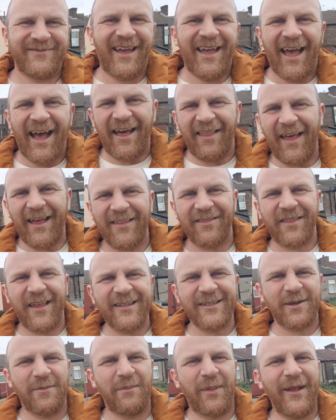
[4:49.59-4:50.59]

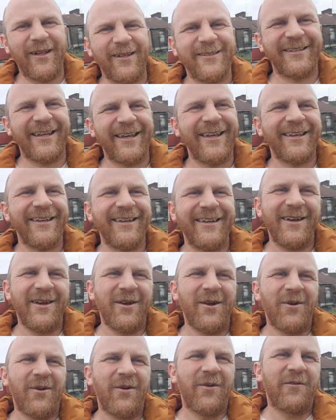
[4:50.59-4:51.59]
That's a building
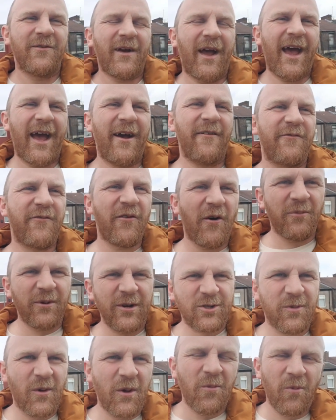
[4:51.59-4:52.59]
from
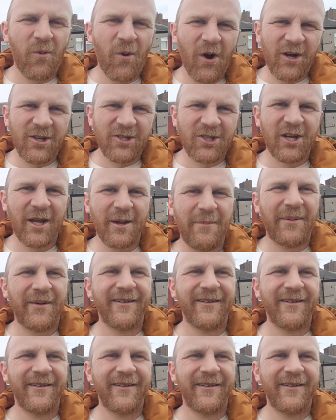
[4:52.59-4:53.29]
which we worship.